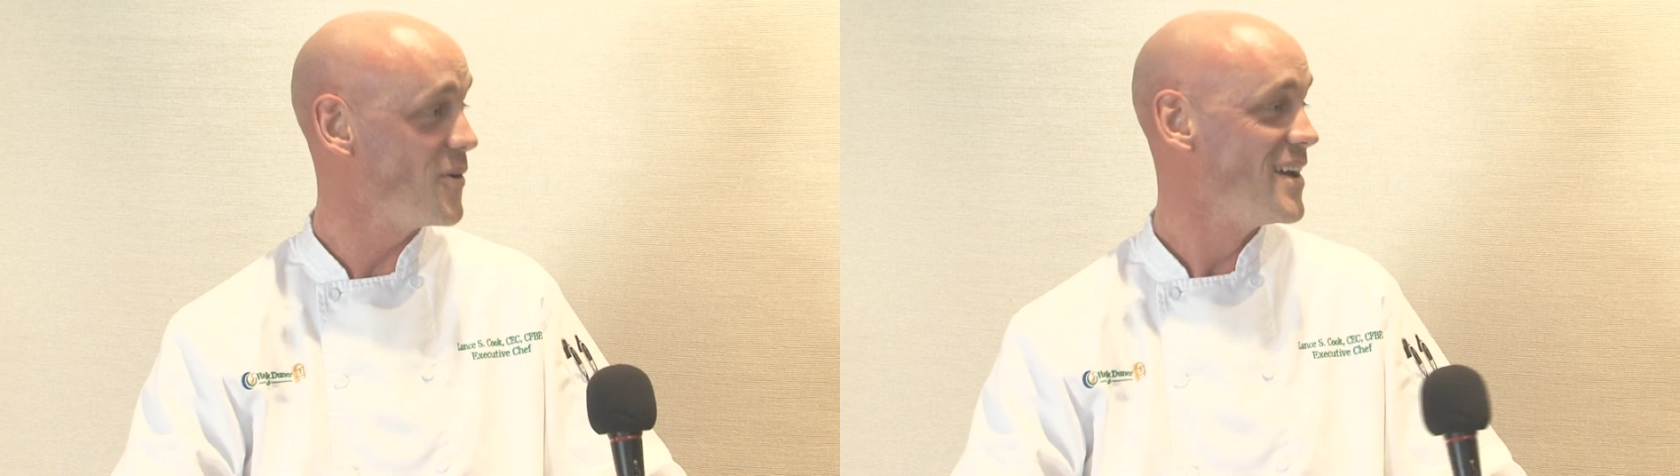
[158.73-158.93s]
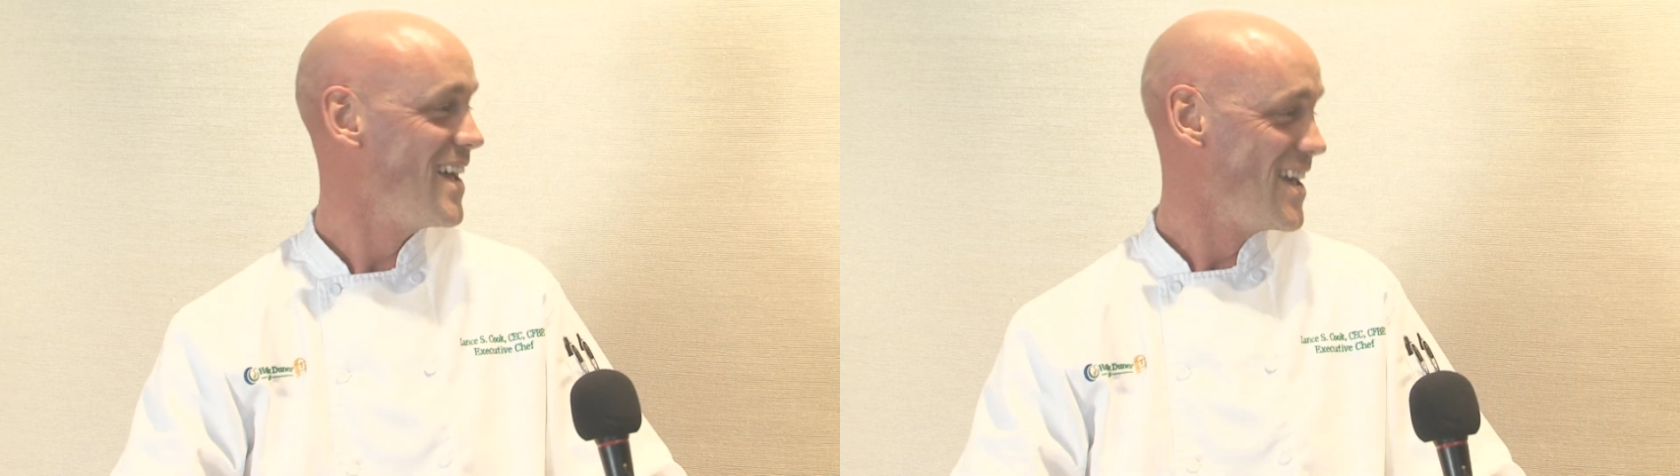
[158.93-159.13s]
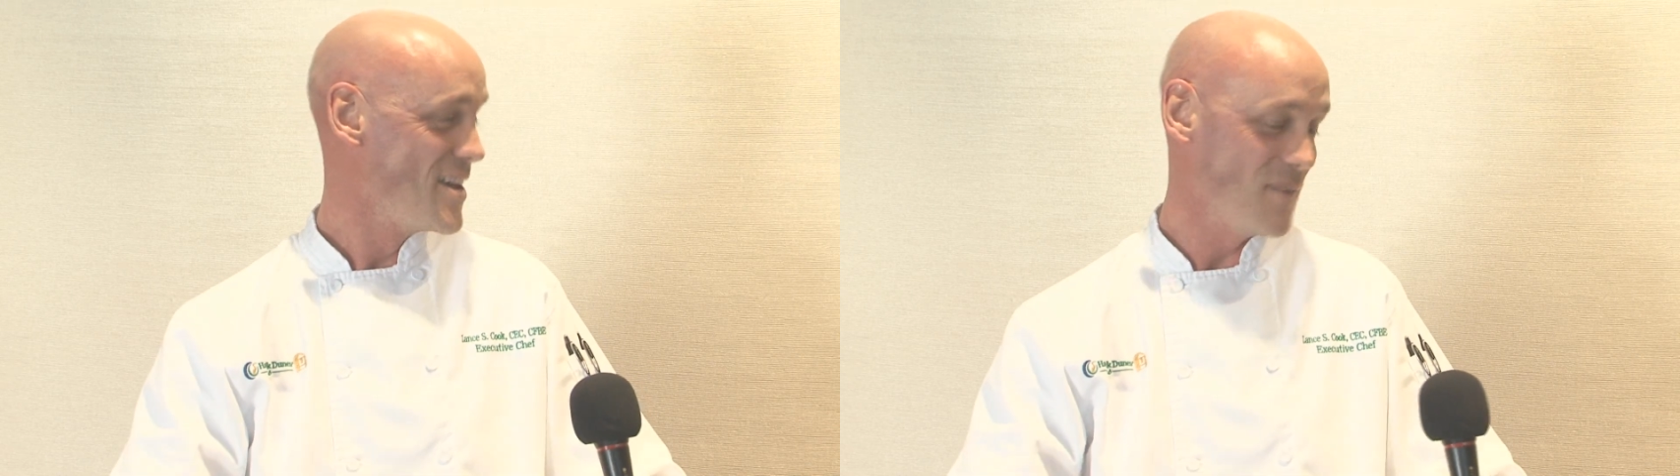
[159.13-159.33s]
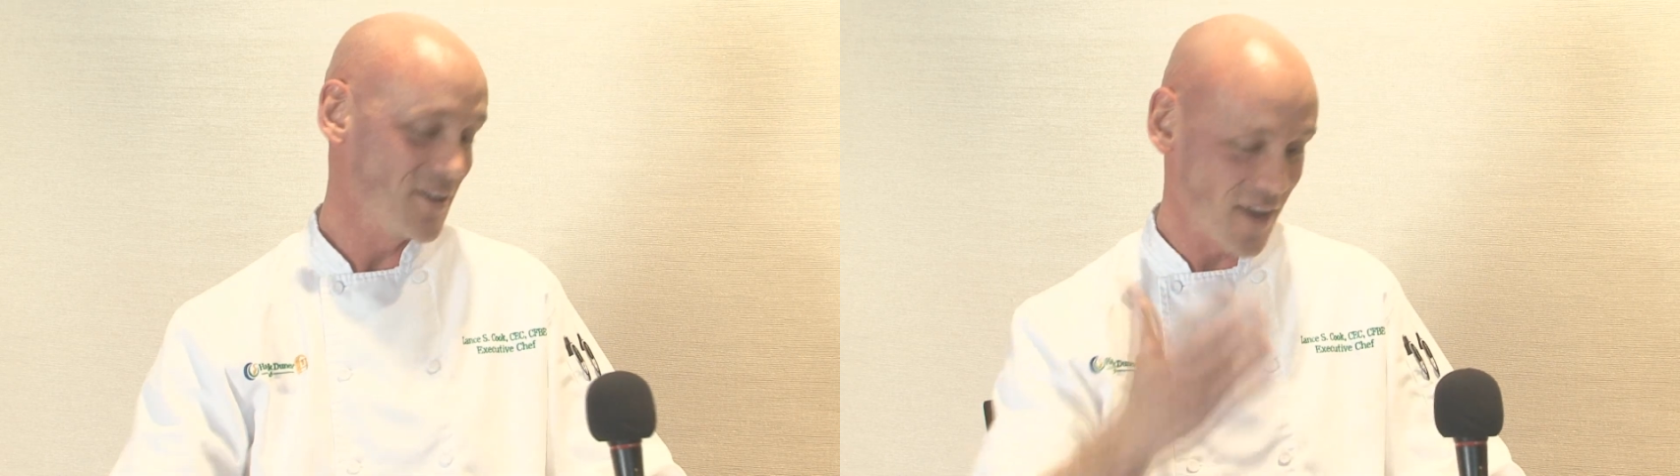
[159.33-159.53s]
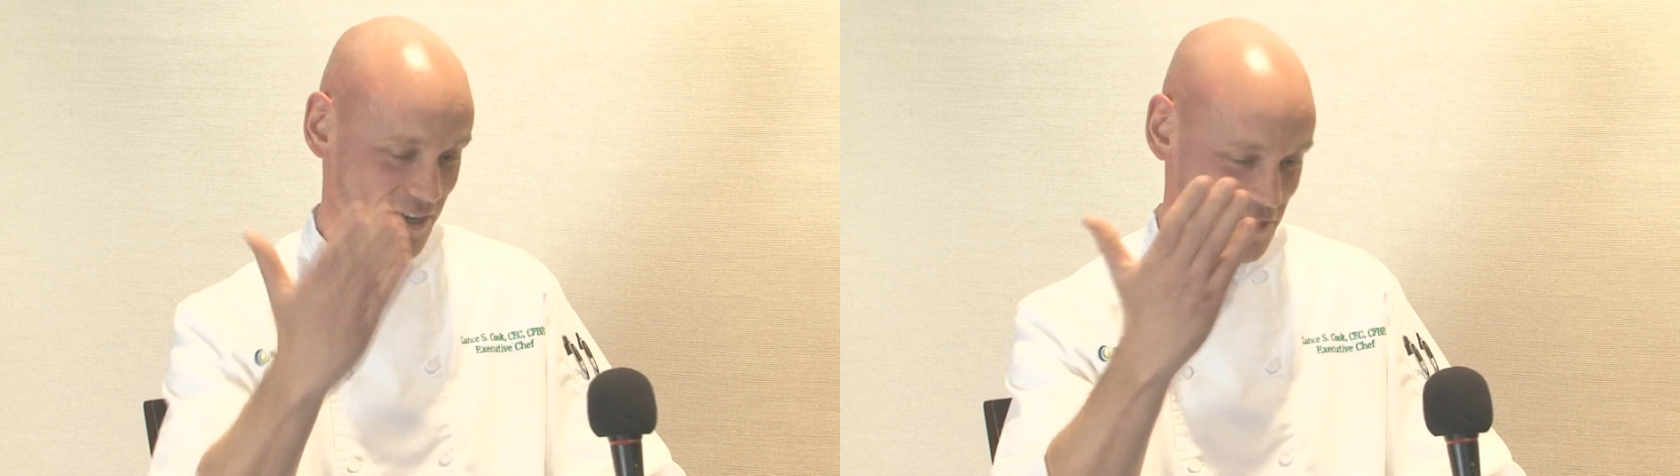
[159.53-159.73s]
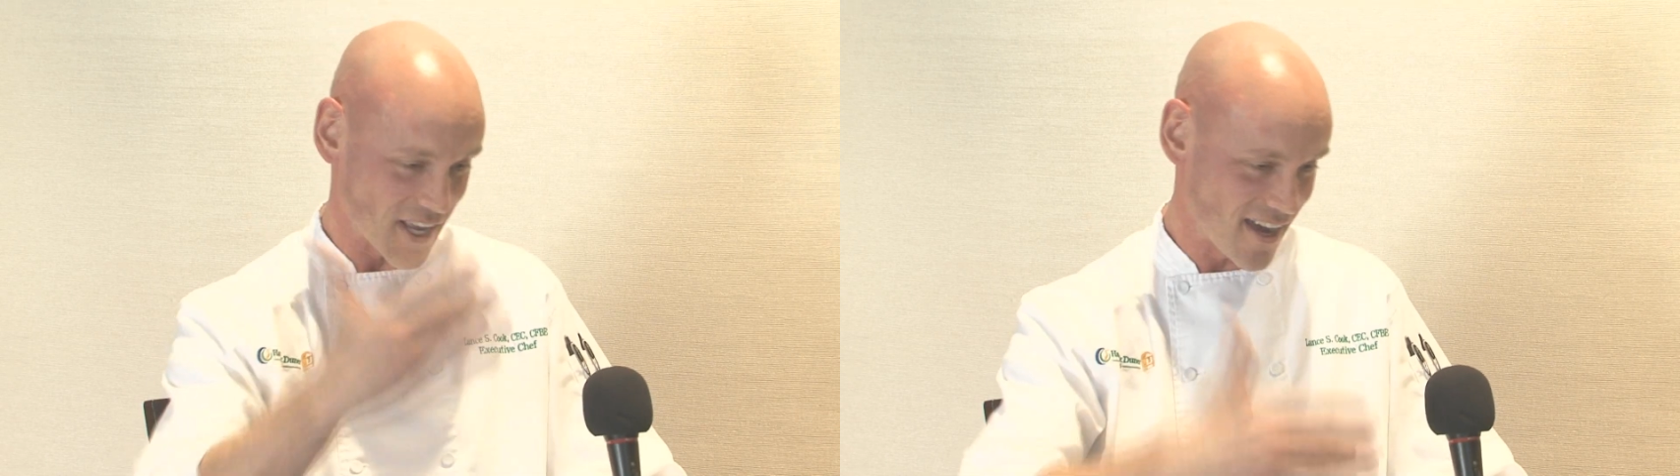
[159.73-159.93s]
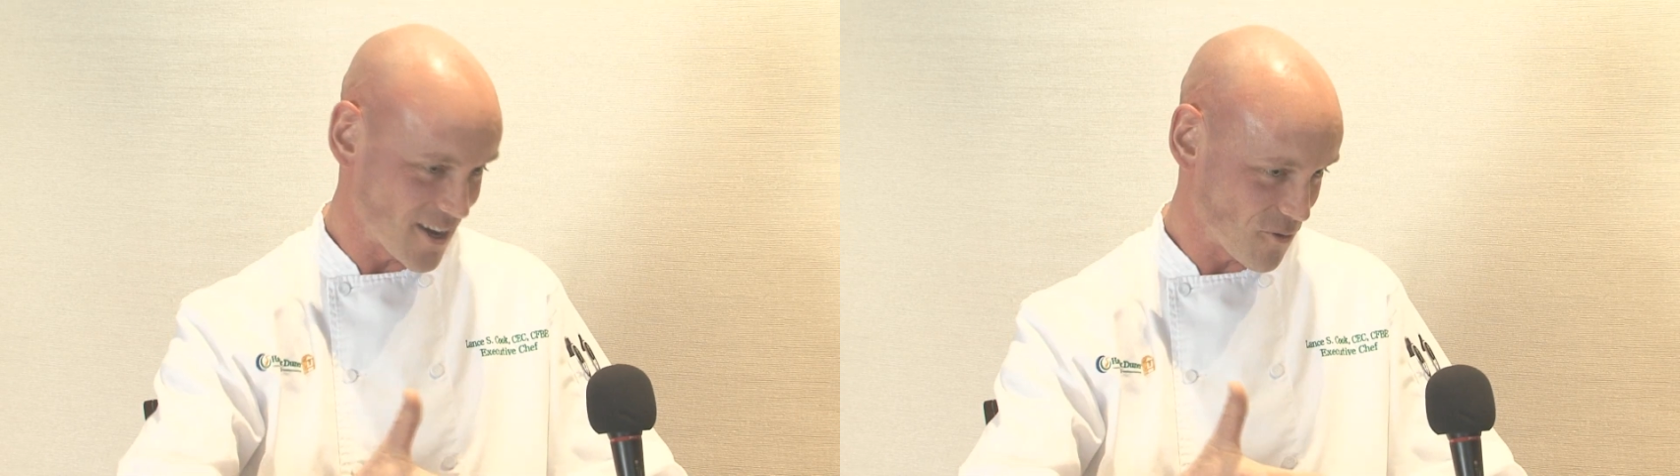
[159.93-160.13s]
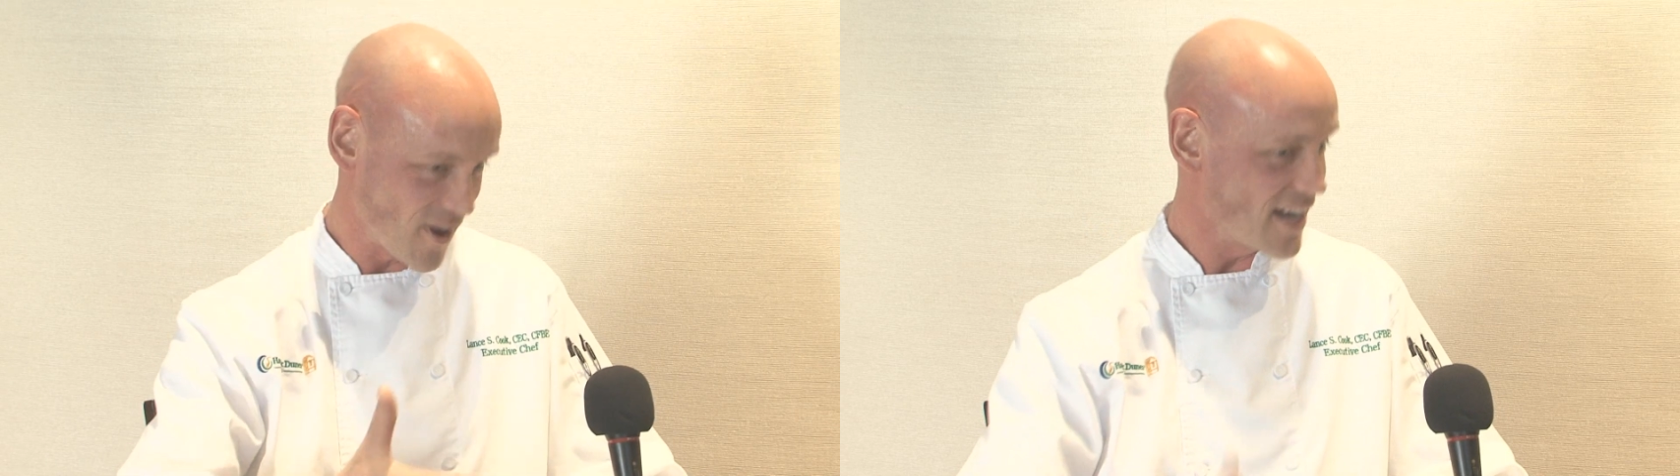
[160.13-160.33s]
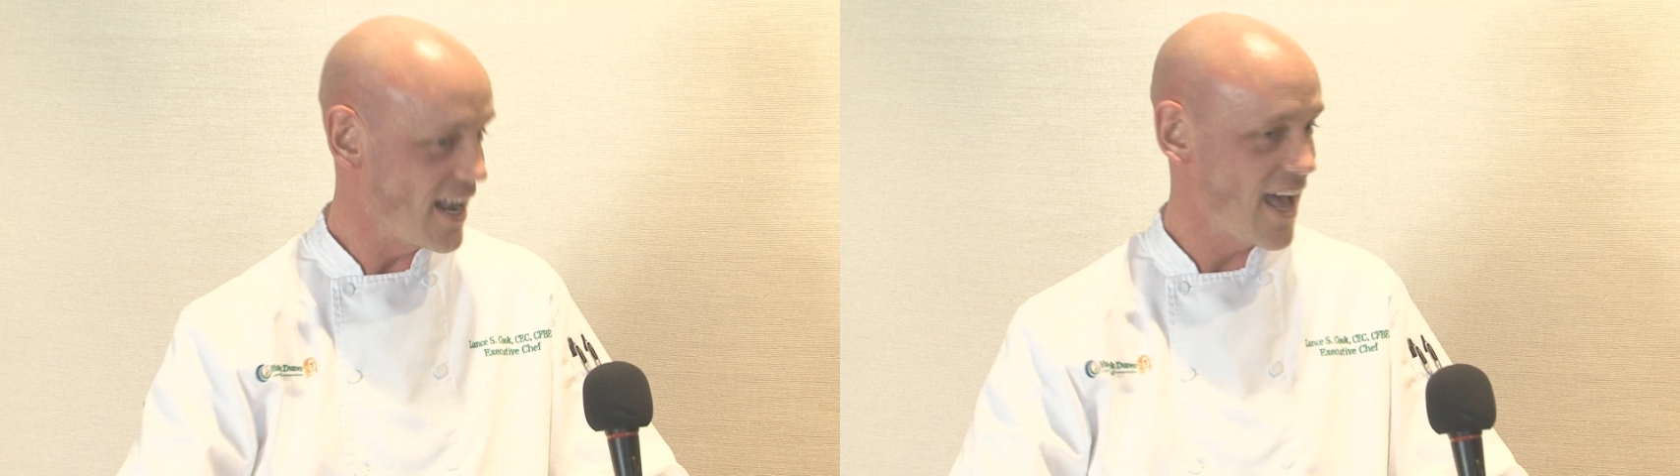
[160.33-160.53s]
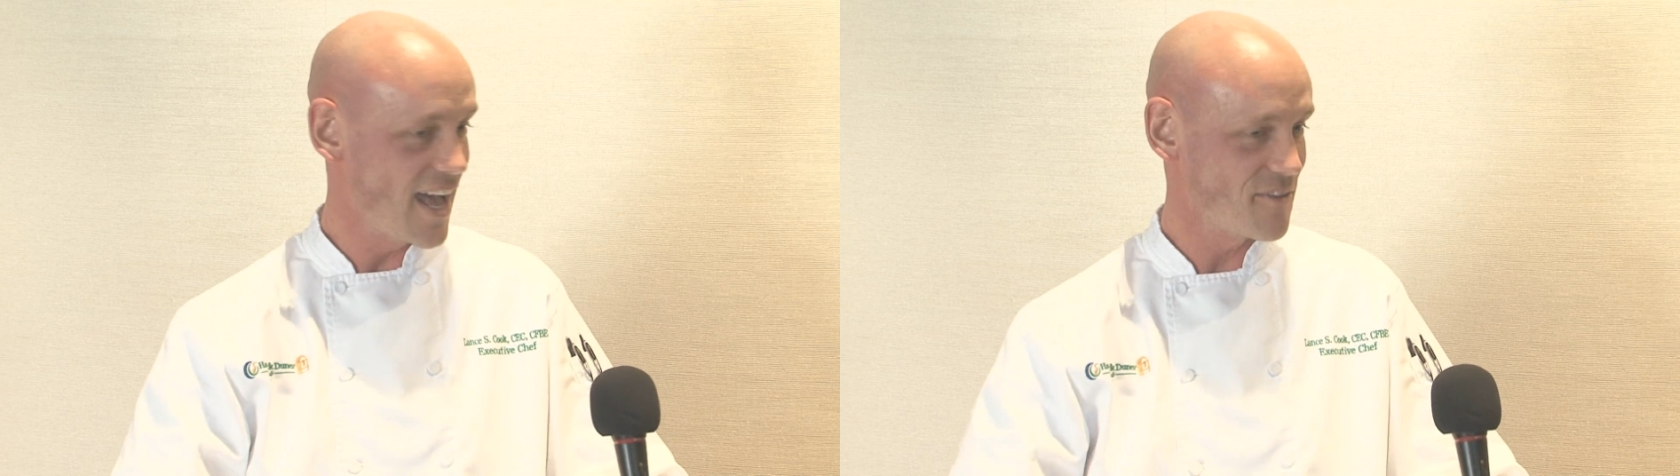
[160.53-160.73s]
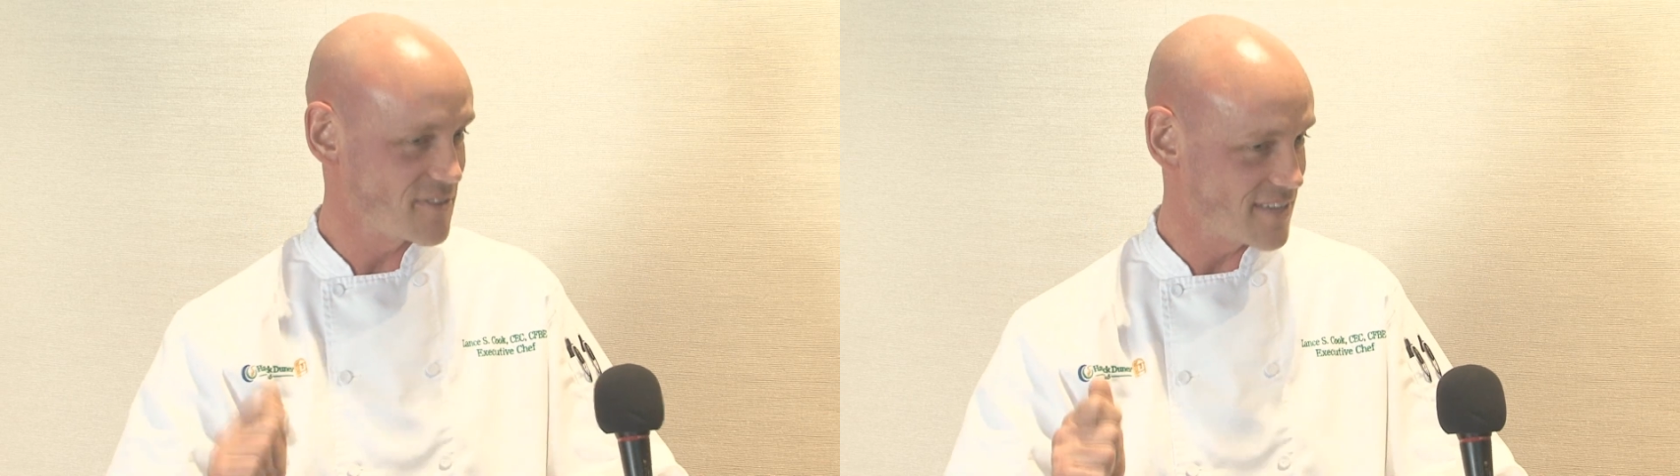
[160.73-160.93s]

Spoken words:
but you actually cut it right in half and